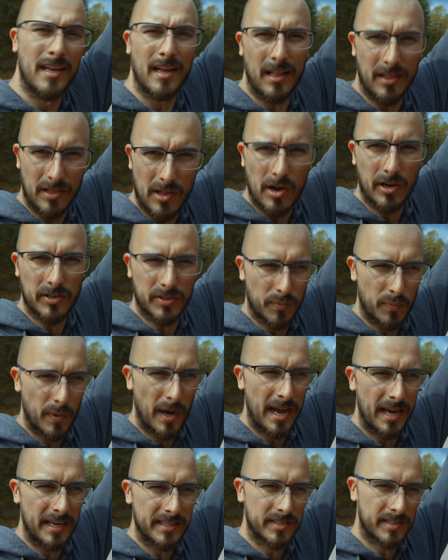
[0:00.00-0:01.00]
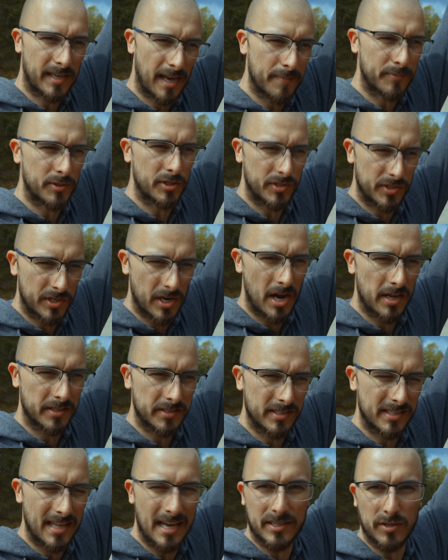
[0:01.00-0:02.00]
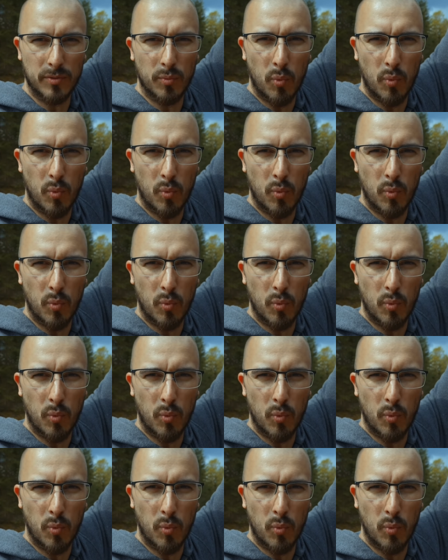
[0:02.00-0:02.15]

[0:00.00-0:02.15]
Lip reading: along the way to capture shots that you